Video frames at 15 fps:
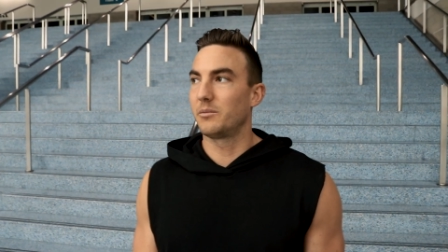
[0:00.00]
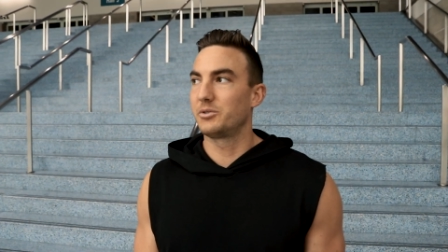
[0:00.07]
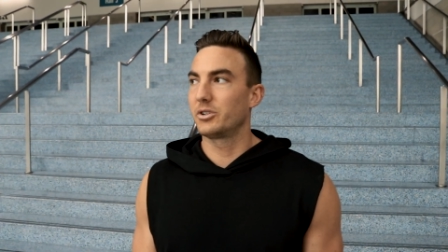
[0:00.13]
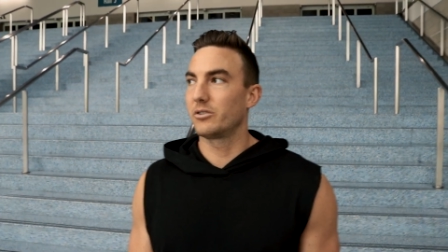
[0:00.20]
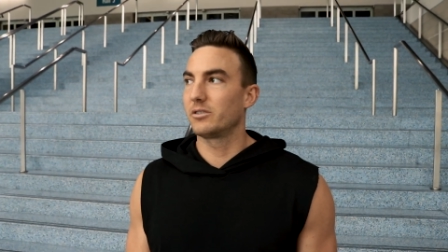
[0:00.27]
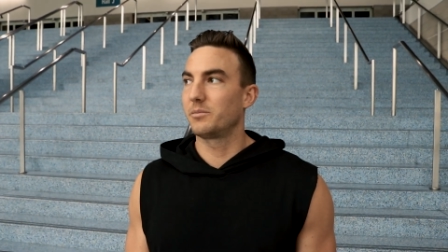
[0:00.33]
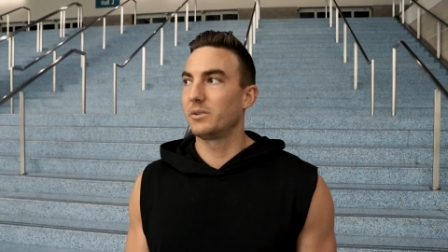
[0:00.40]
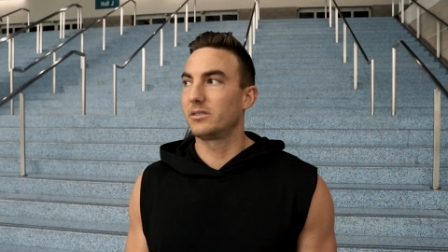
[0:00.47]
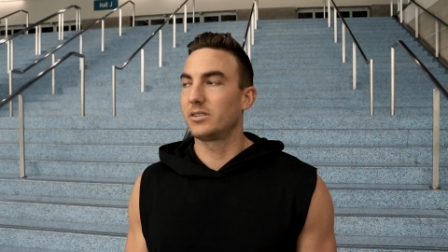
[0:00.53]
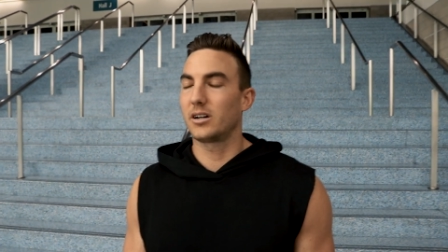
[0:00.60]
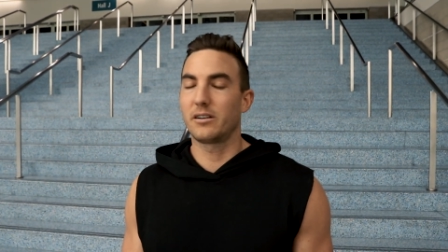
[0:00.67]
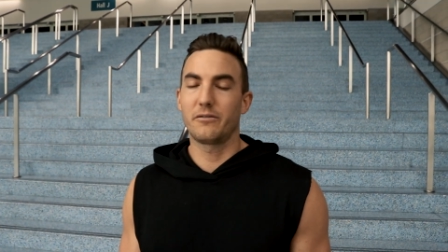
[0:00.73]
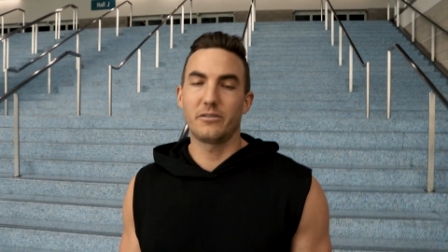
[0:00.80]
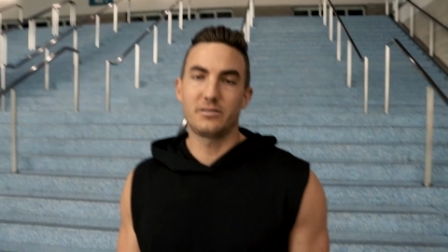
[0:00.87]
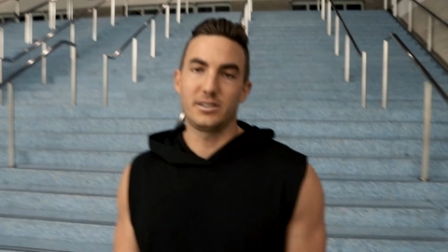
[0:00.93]
I'm sure there's gonna be a
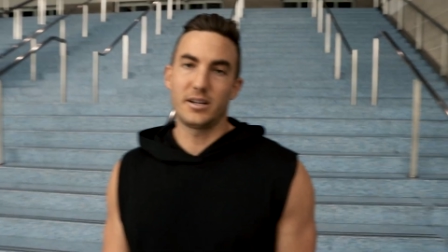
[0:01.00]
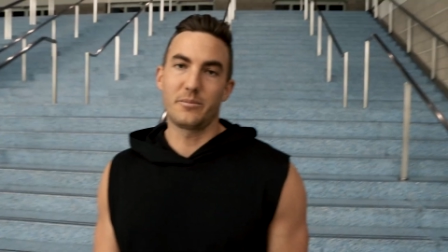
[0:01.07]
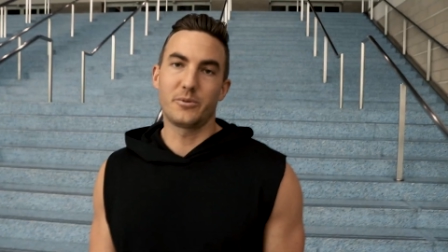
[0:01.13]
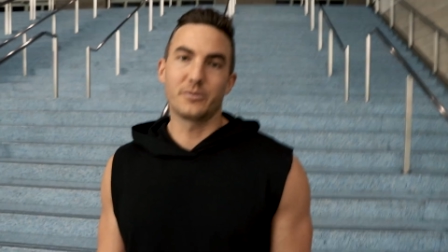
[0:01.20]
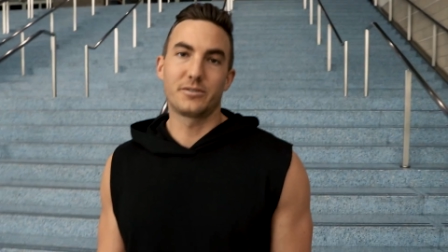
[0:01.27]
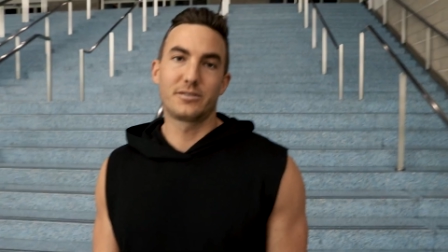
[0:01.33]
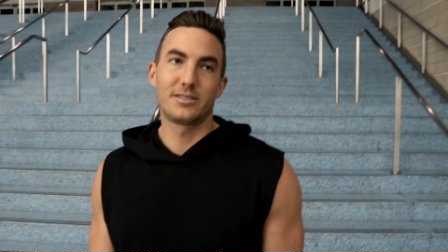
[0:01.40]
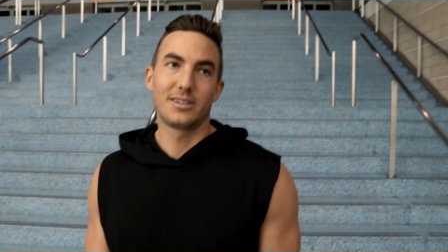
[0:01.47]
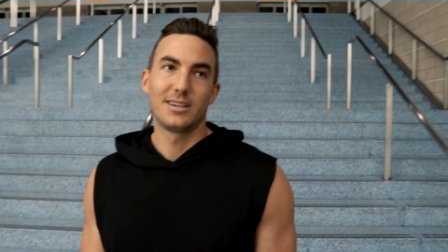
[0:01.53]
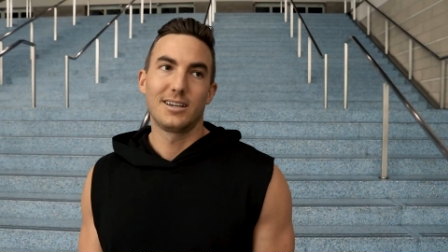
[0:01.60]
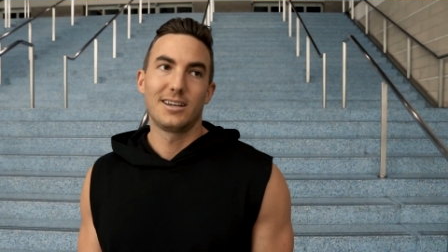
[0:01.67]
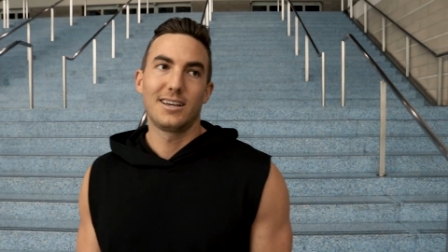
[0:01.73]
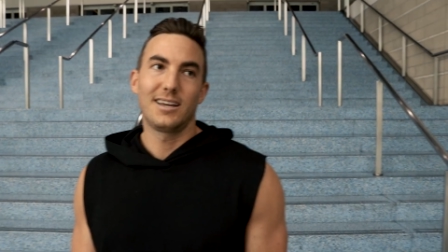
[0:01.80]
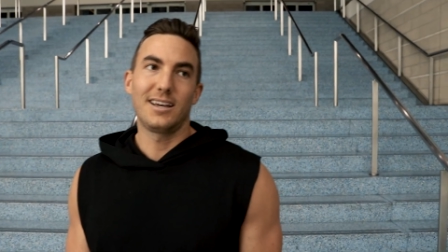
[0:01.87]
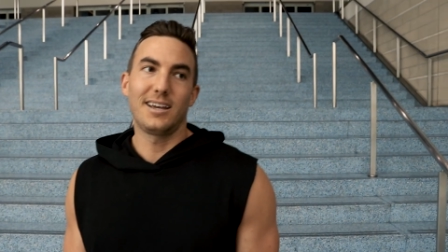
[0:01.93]
ton of free samples
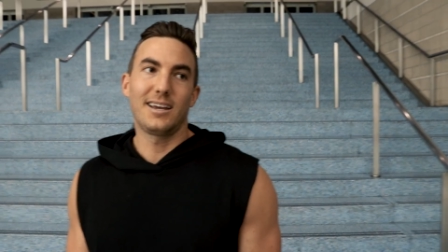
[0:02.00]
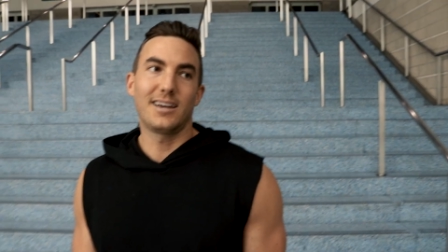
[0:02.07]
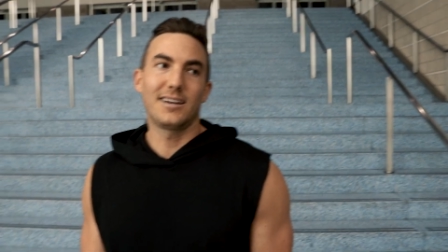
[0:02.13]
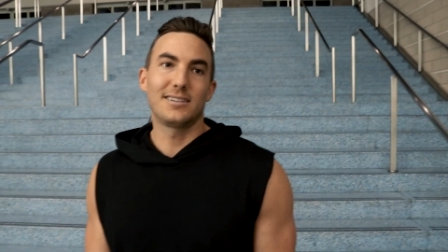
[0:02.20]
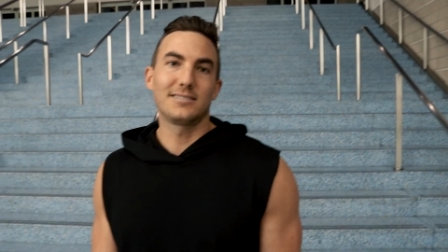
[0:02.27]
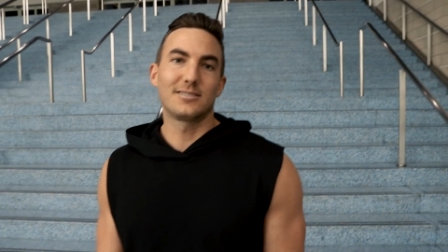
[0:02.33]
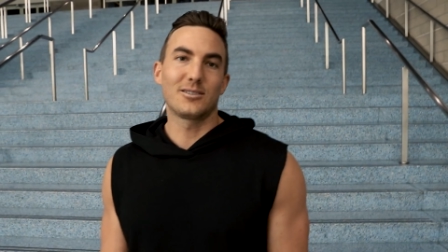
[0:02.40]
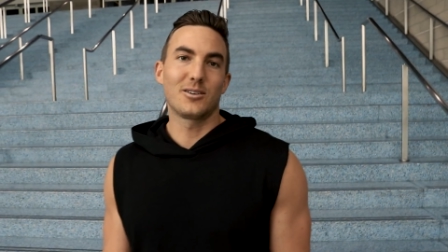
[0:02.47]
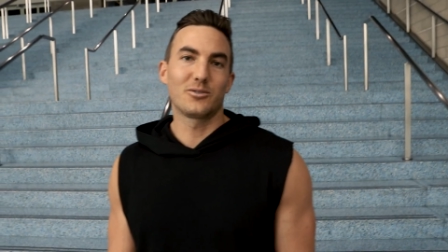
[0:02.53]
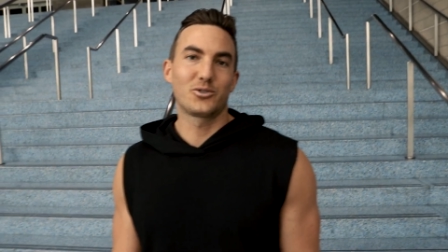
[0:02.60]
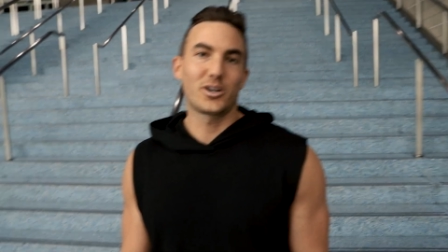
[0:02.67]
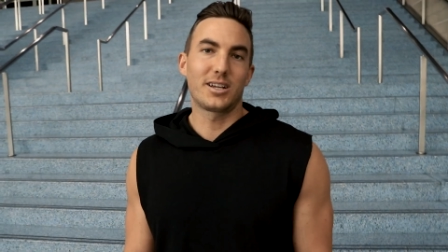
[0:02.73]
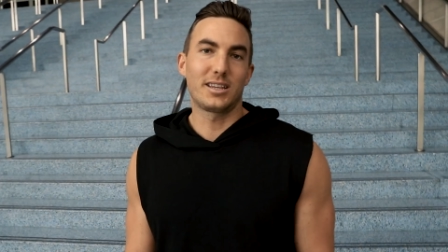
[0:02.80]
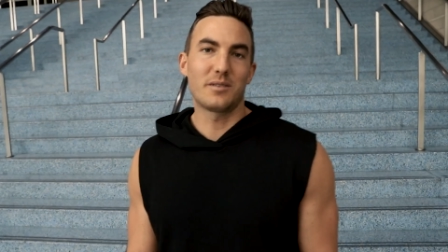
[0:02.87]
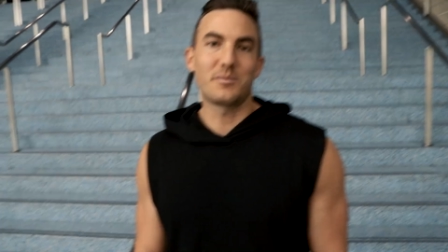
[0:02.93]
and
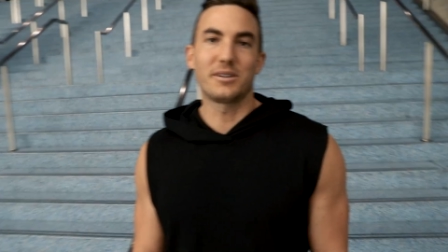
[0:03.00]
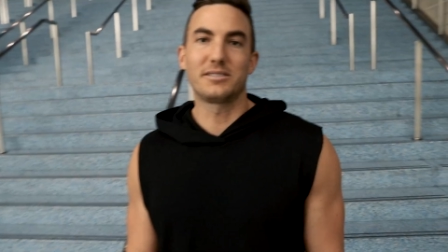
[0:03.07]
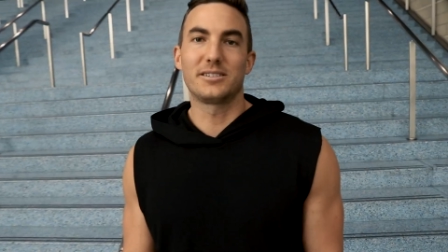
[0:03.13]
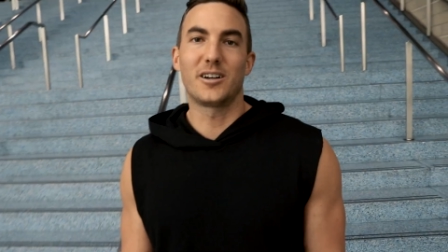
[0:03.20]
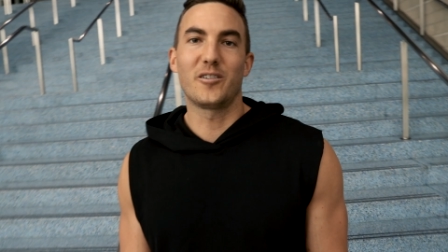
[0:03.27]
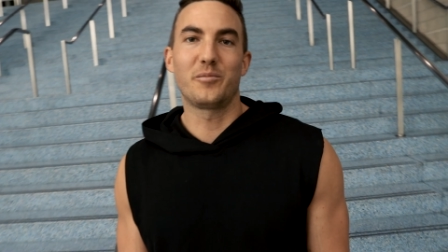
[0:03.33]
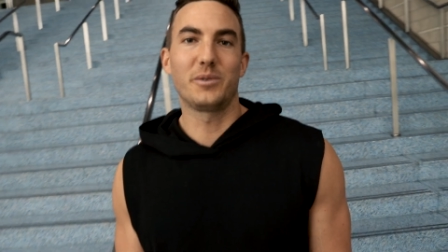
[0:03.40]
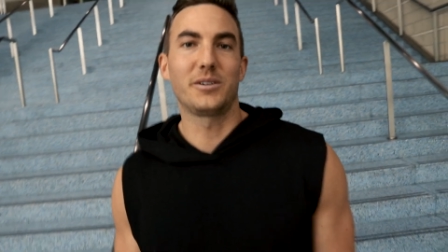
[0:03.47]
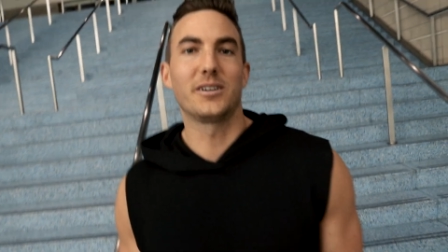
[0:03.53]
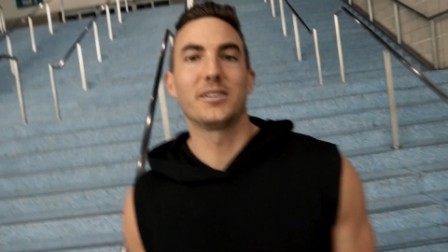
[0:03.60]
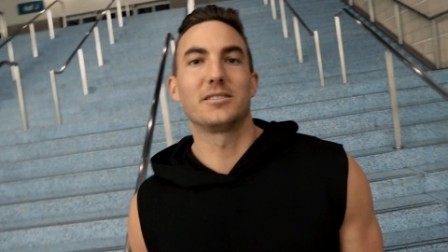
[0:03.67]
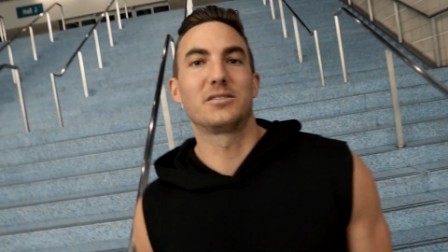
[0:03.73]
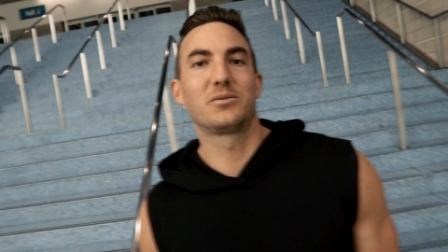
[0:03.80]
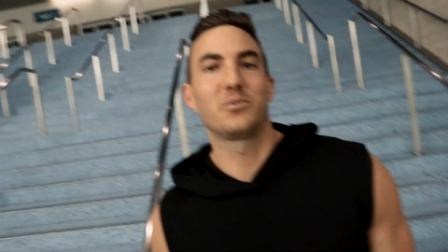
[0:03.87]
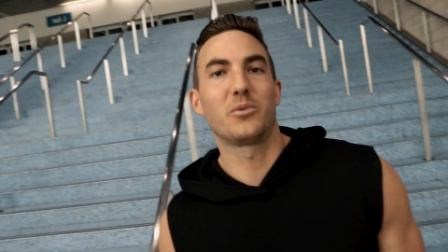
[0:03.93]
try and limit myself
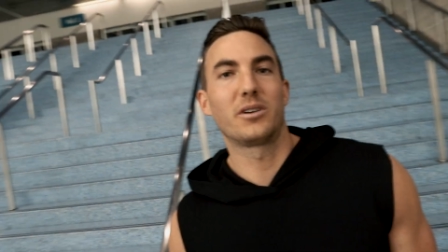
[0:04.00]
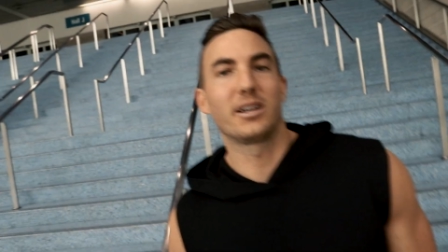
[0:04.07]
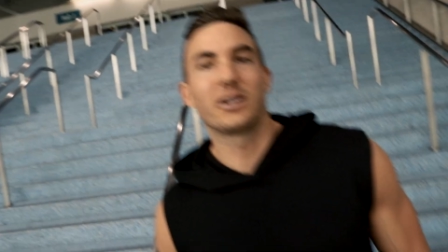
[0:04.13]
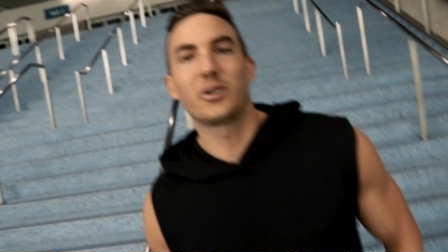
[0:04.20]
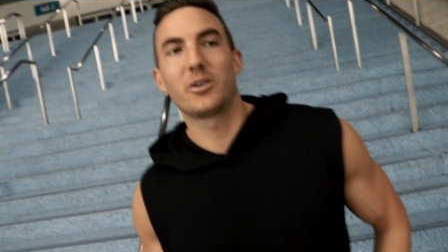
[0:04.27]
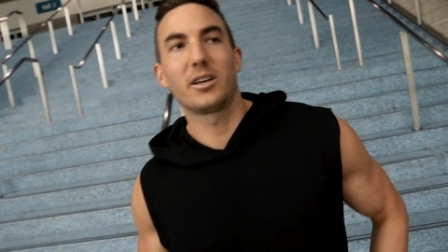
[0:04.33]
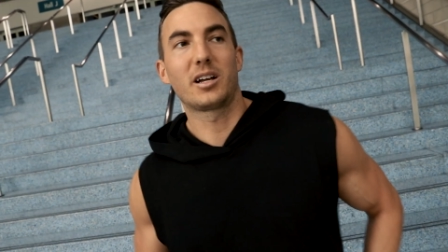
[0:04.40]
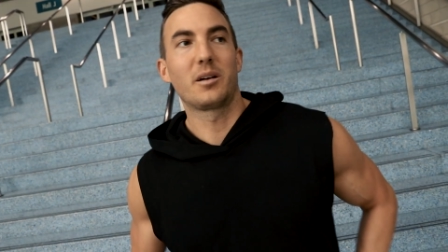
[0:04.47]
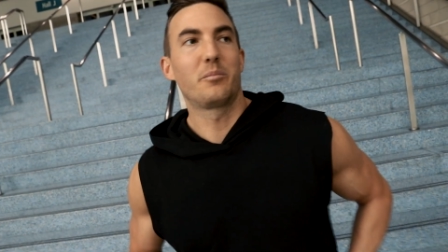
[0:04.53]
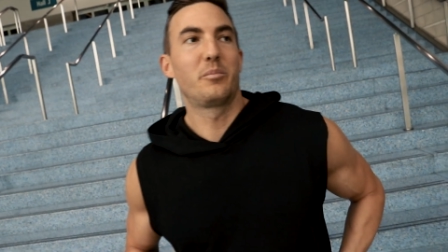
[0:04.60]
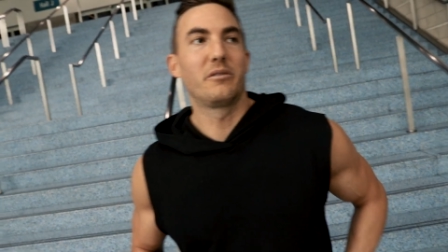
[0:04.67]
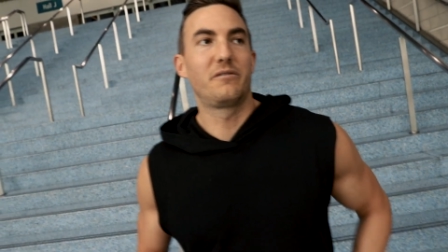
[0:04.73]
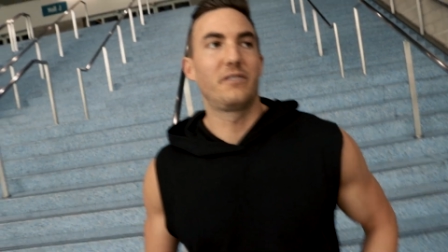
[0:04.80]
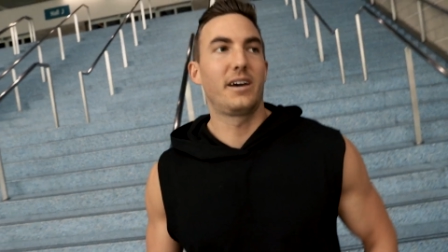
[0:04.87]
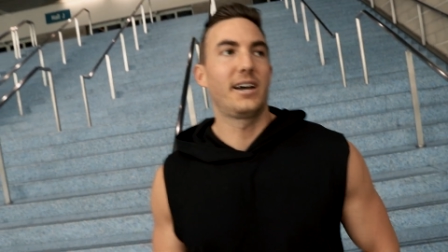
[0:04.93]
because when I go to like a
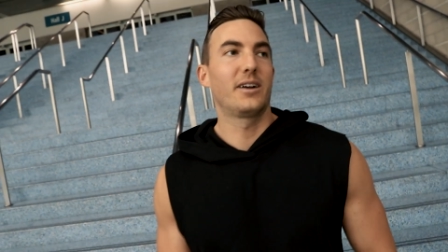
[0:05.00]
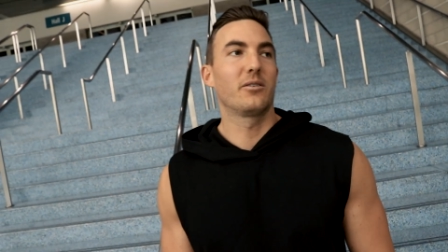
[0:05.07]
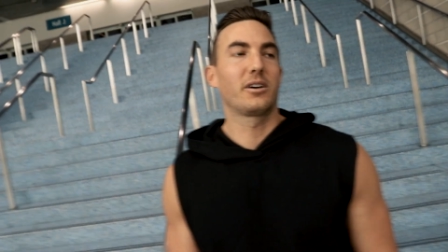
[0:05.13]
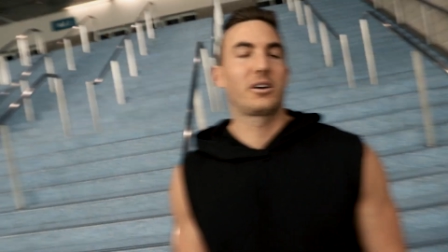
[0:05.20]
buffet or